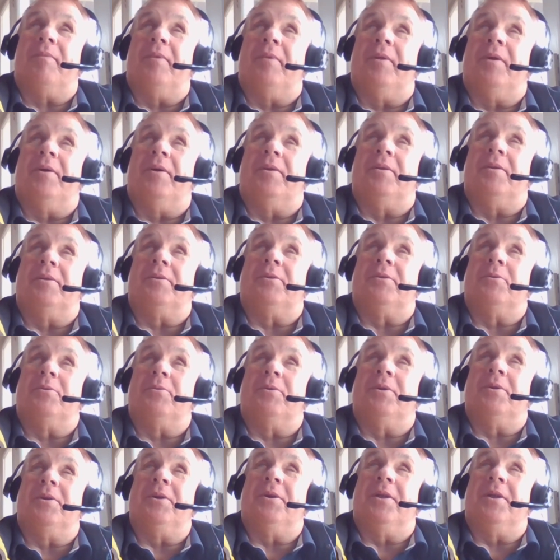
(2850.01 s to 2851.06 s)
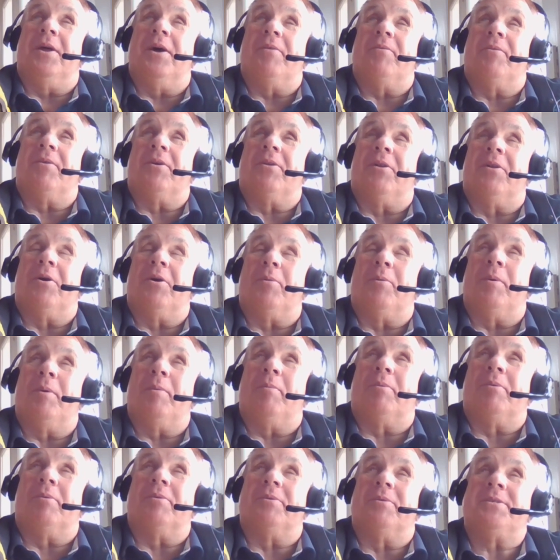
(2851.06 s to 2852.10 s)
And so indeed, having a lot of
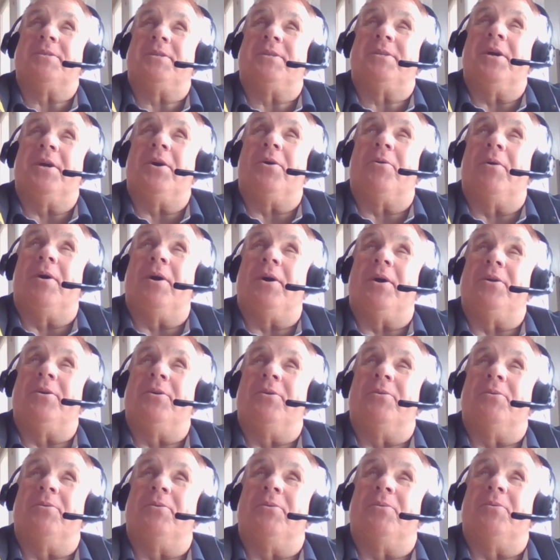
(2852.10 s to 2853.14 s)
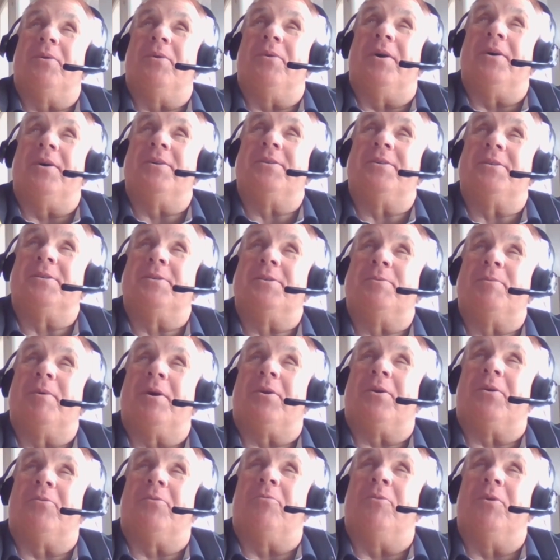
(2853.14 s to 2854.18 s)
people stare at you, I
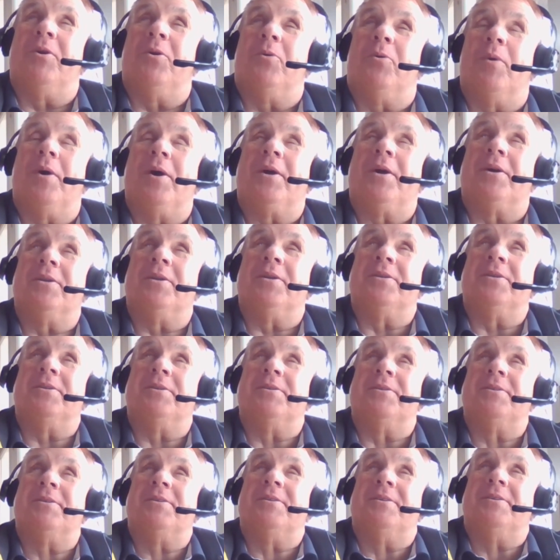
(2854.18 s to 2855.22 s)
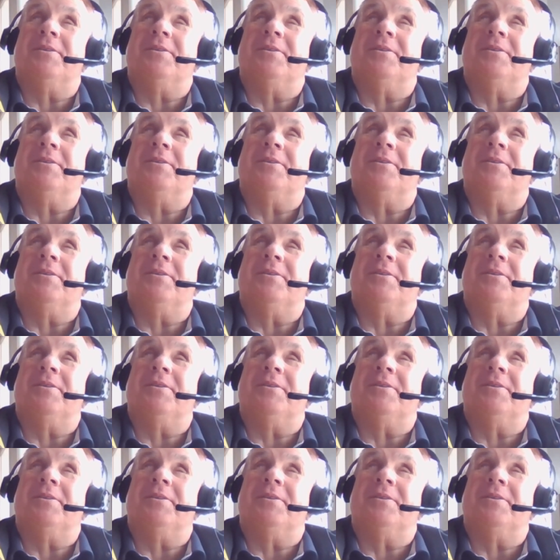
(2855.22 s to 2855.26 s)
suspect, reawakens